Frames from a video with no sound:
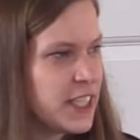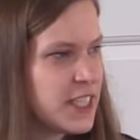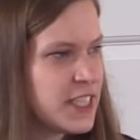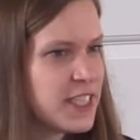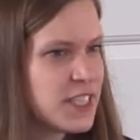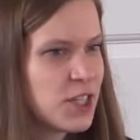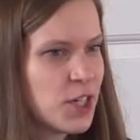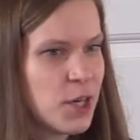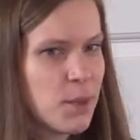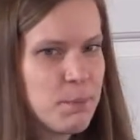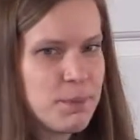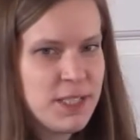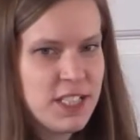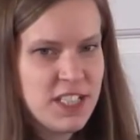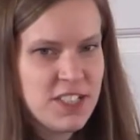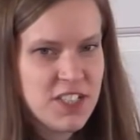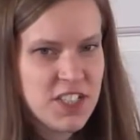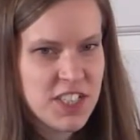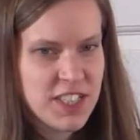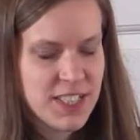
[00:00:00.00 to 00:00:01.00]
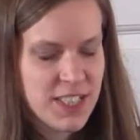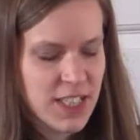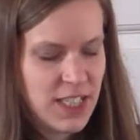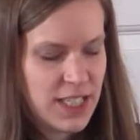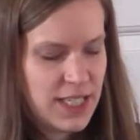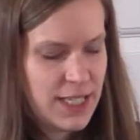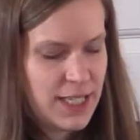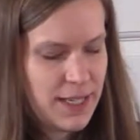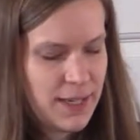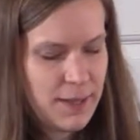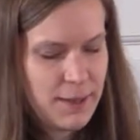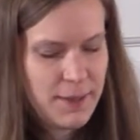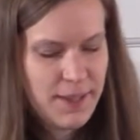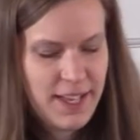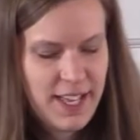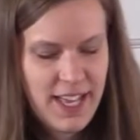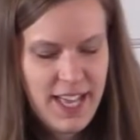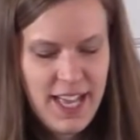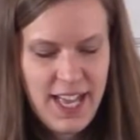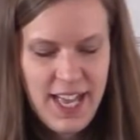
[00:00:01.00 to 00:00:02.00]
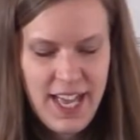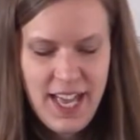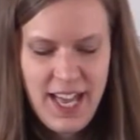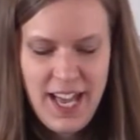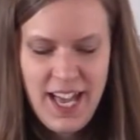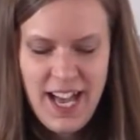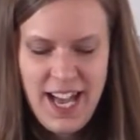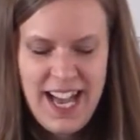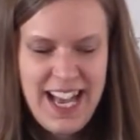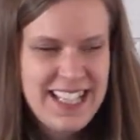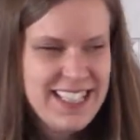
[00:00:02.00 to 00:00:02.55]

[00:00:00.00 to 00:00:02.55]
surreptitiously. I